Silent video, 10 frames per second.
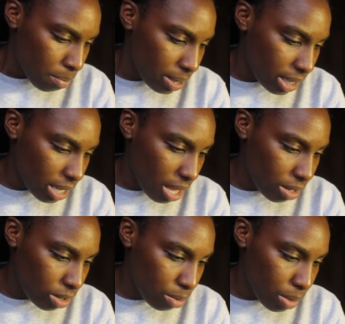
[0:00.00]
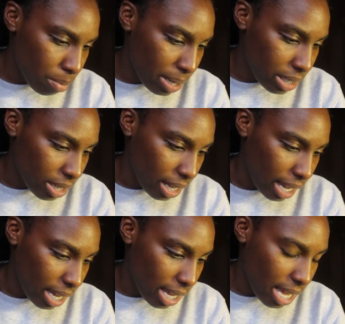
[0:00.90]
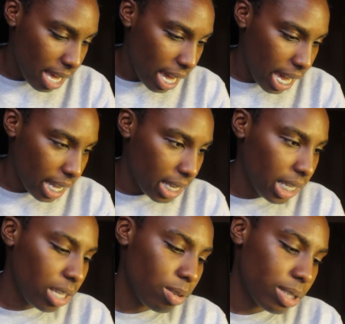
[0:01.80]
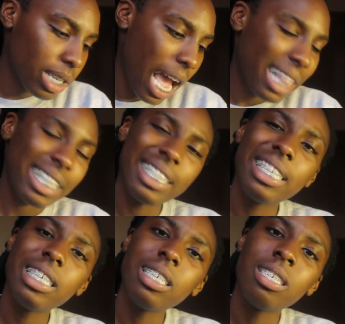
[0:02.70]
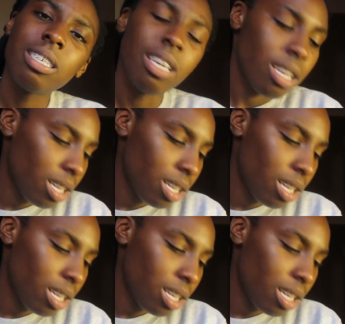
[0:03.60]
but these other two mermaids are like handing you chalices.